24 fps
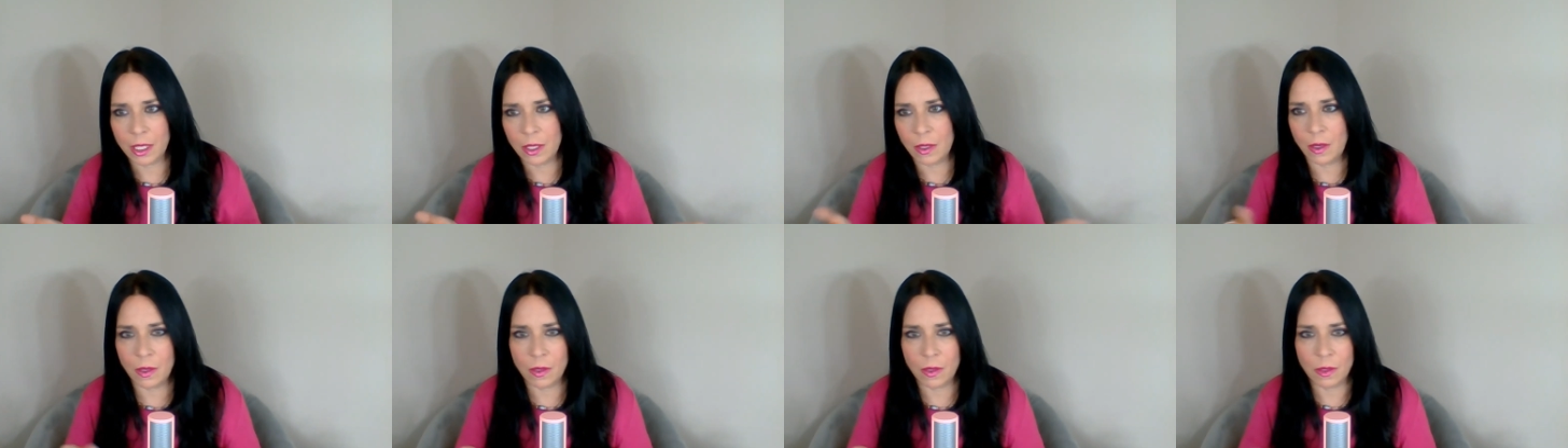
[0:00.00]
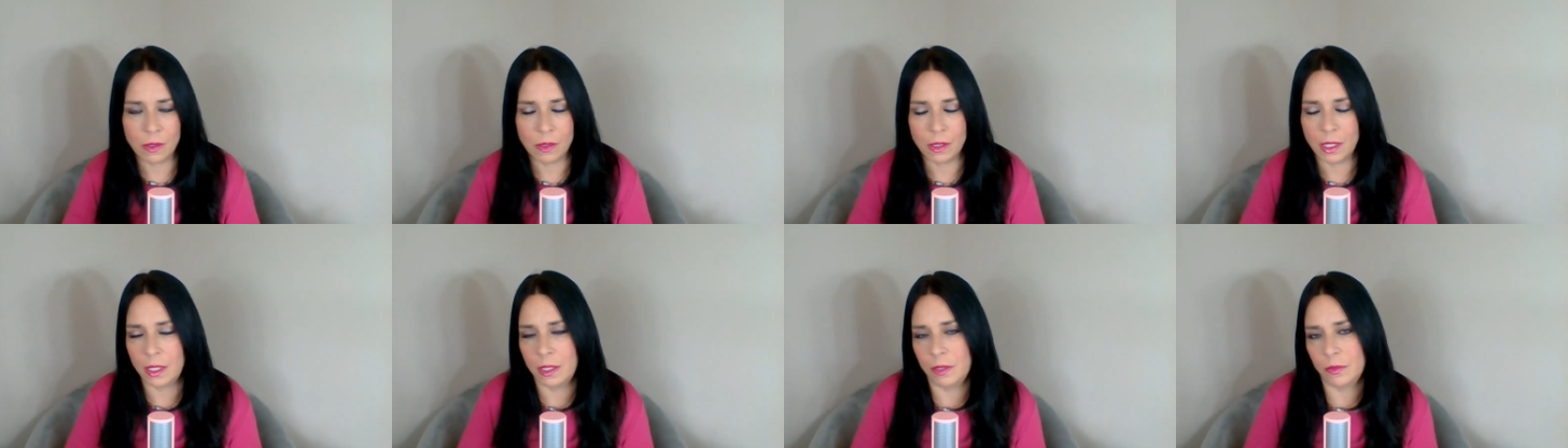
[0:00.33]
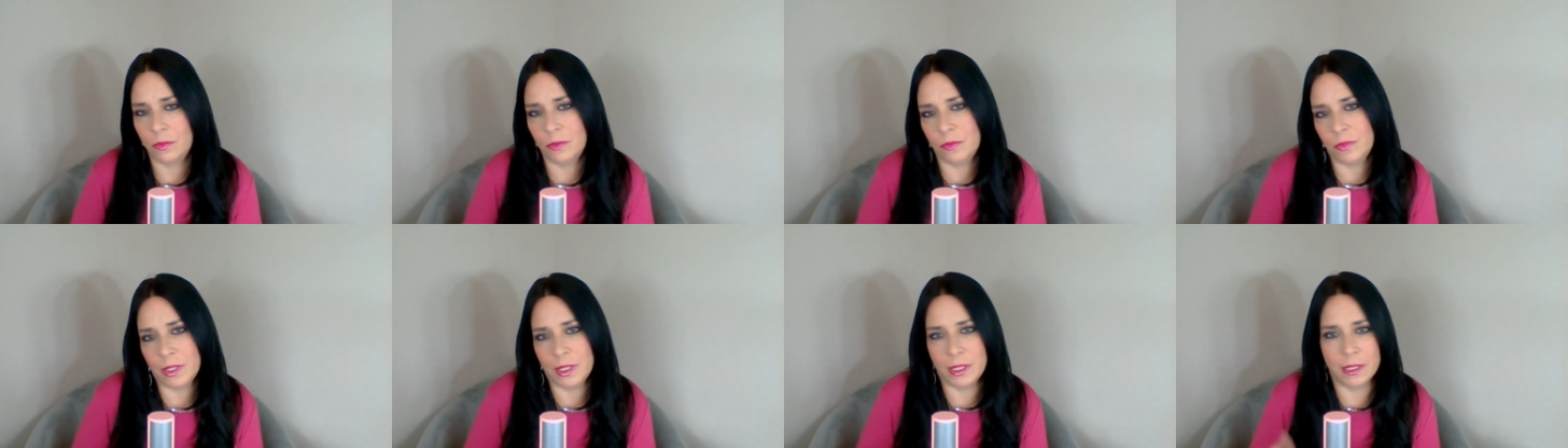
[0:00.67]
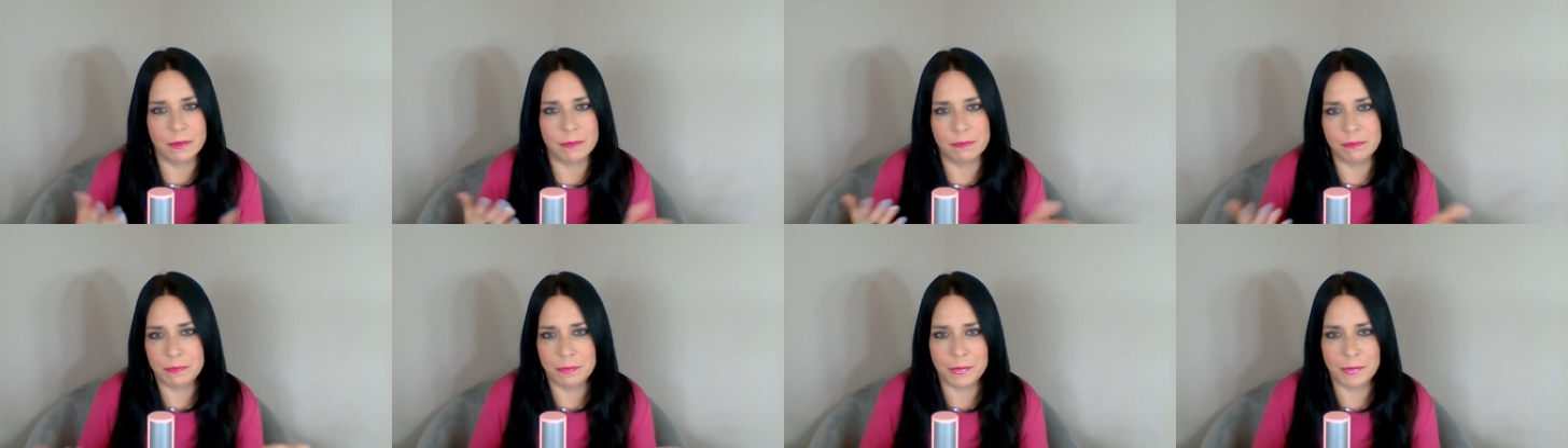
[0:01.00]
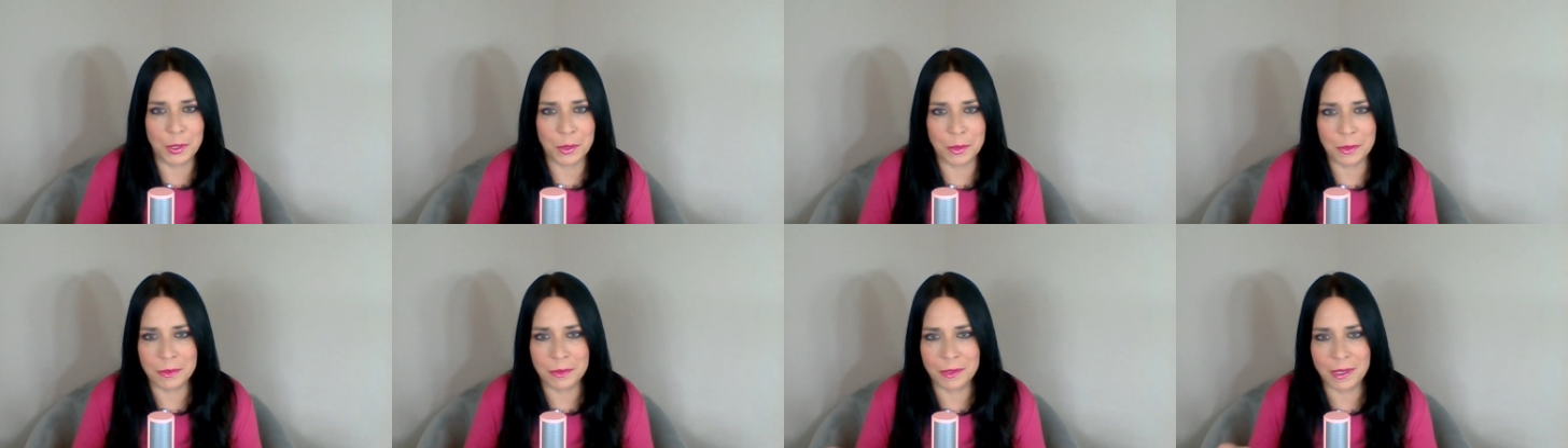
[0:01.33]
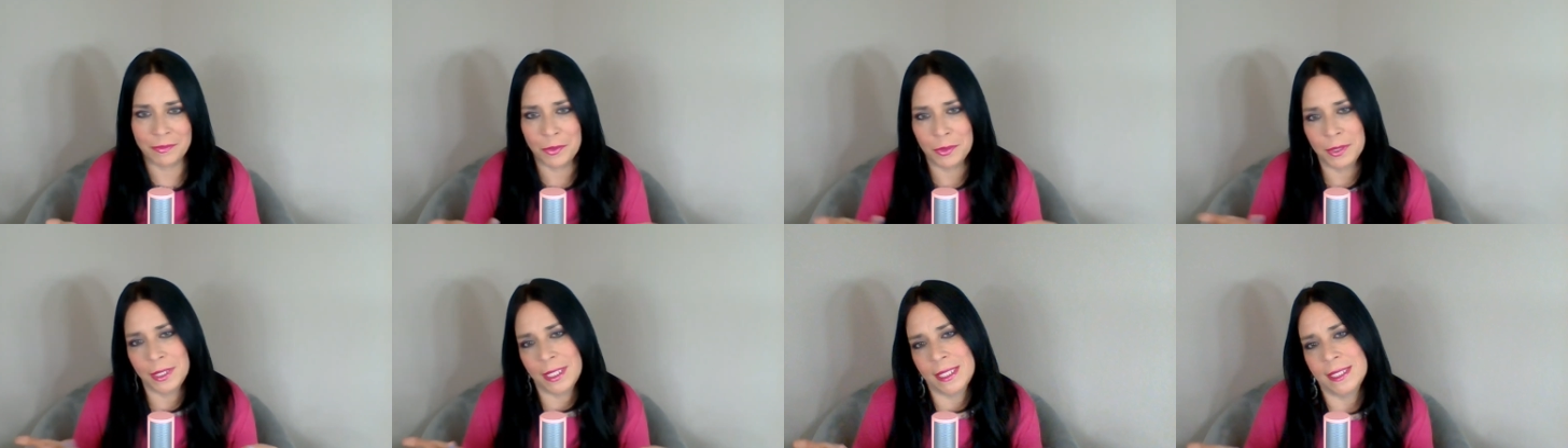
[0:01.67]
I've
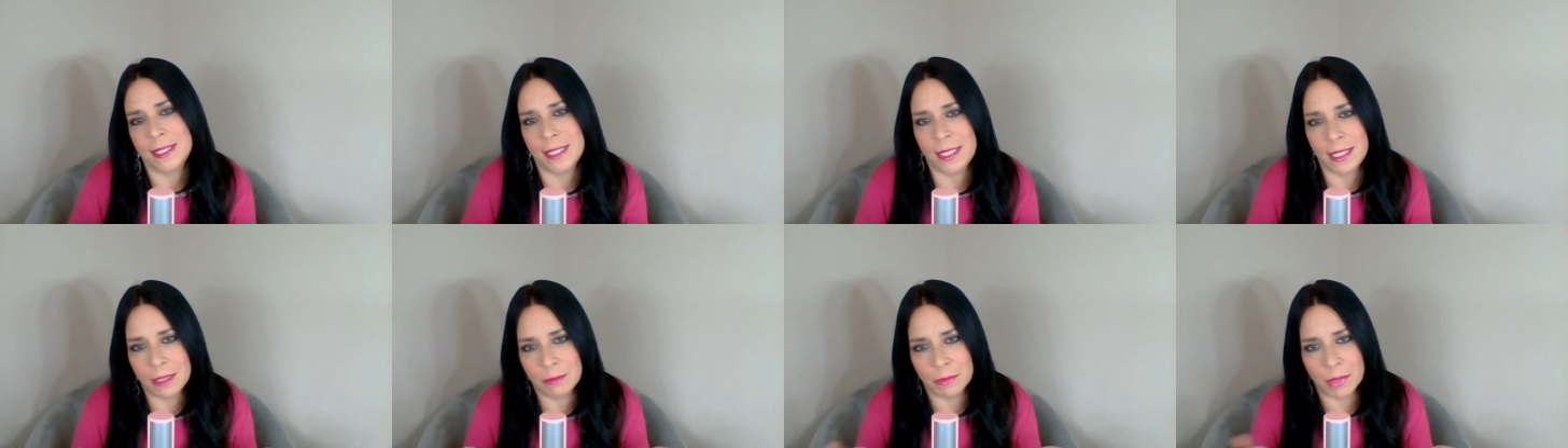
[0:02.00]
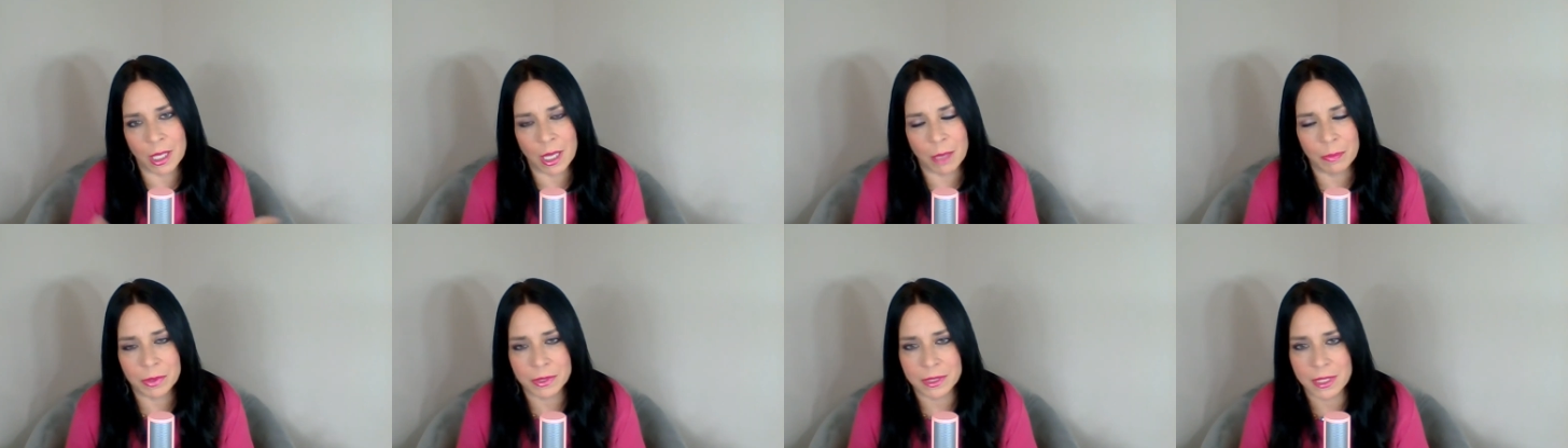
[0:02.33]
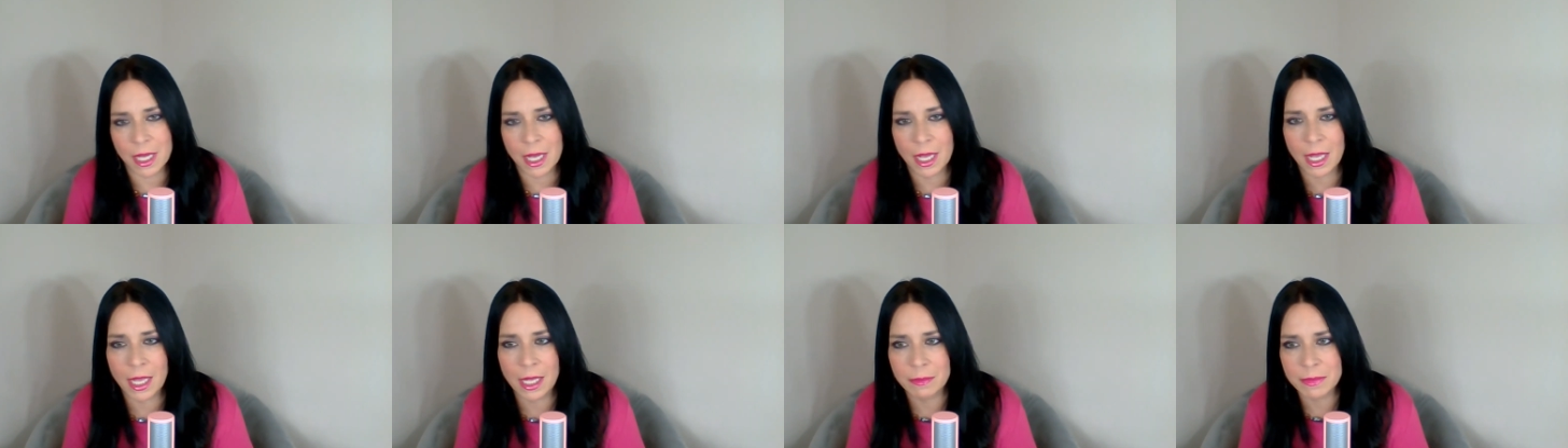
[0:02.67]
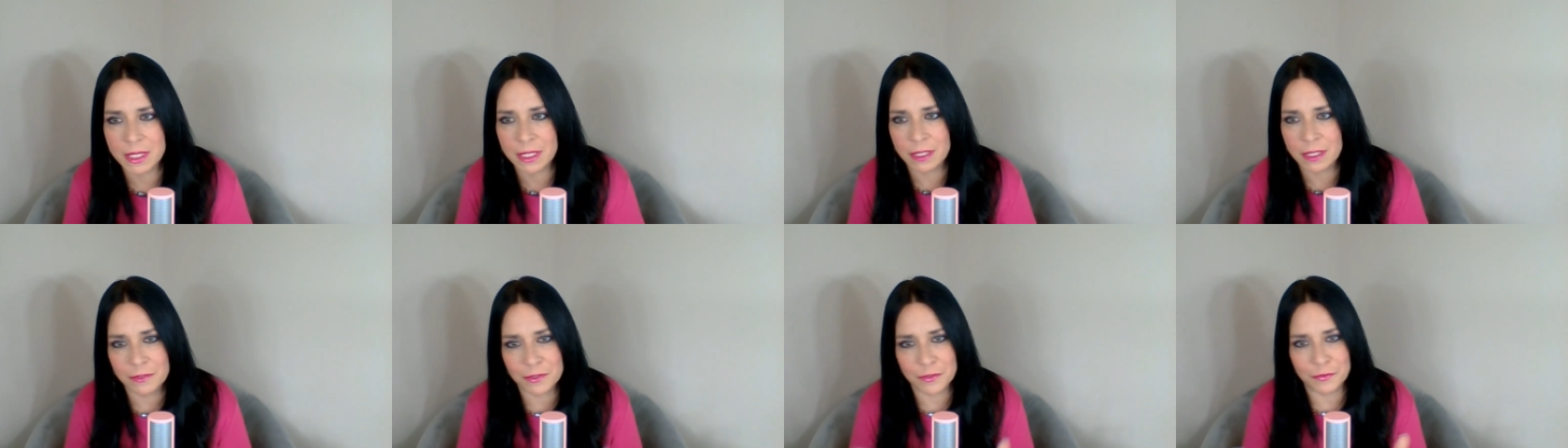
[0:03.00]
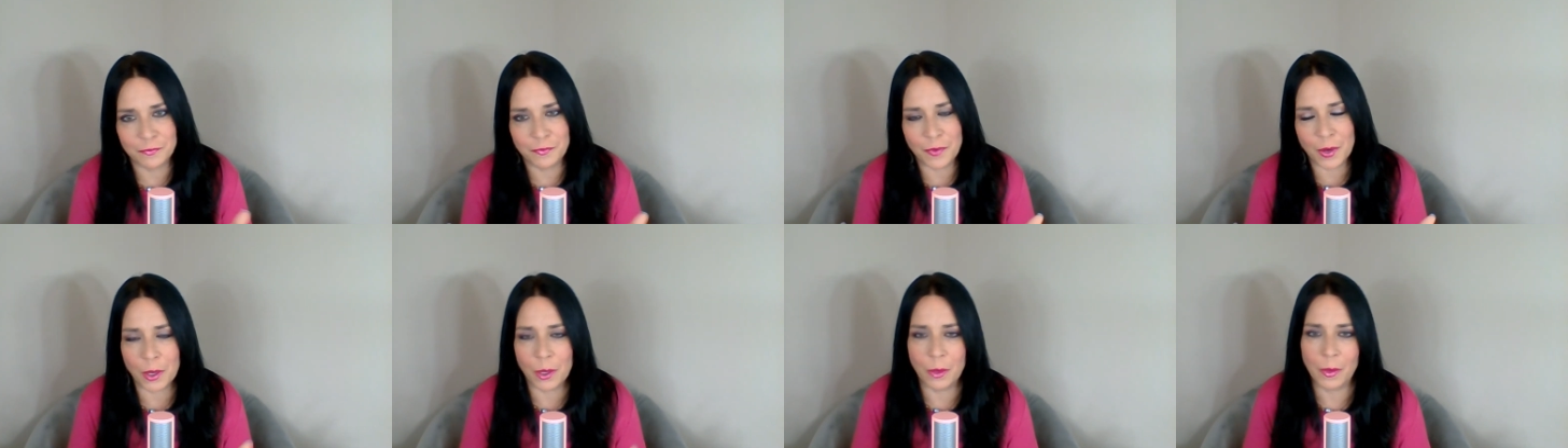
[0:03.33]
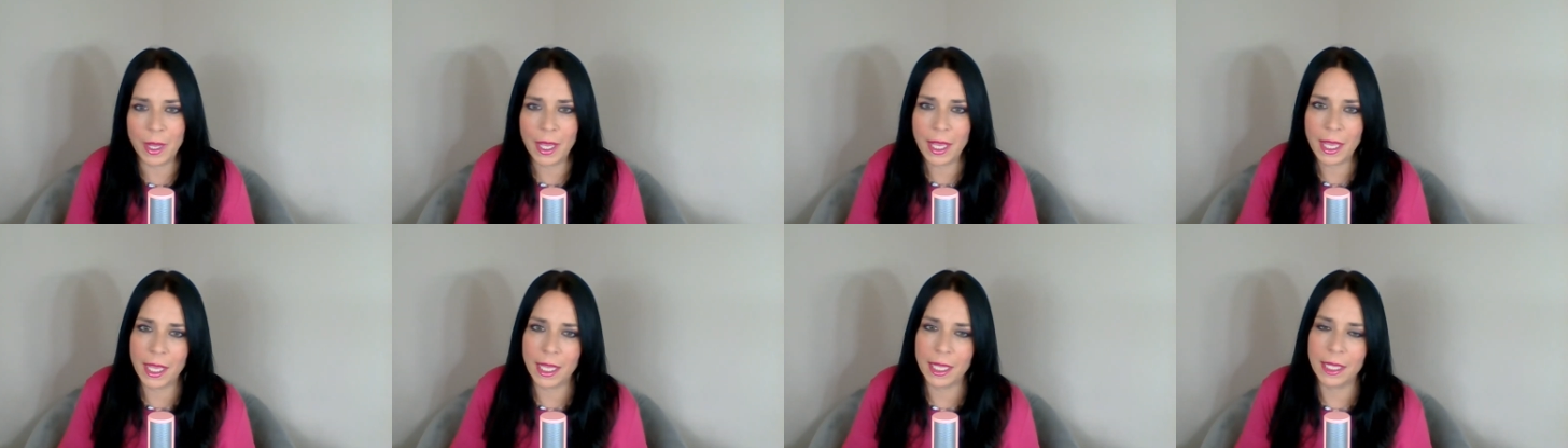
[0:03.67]
only seen him a couple times. He lives far
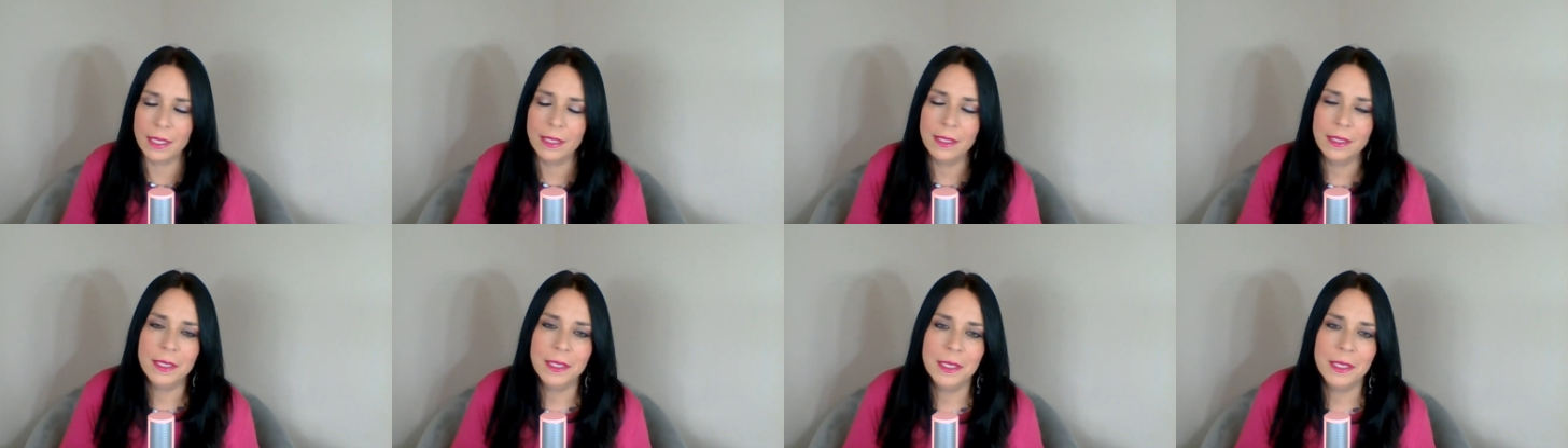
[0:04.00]
away.